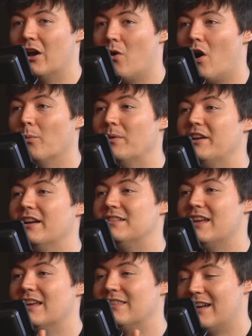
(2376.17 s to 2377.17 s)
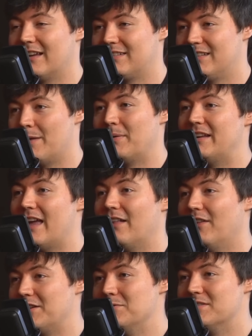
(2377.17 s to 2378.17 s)
are we going to take the next step? And yeah,
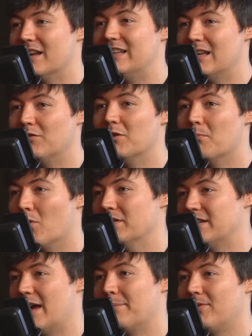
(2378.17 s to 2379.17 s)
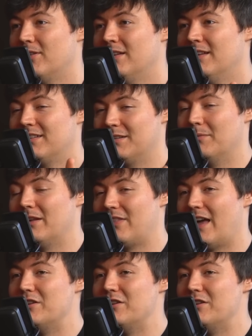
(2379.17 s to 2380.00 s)
like you said, give them more depth, something like that.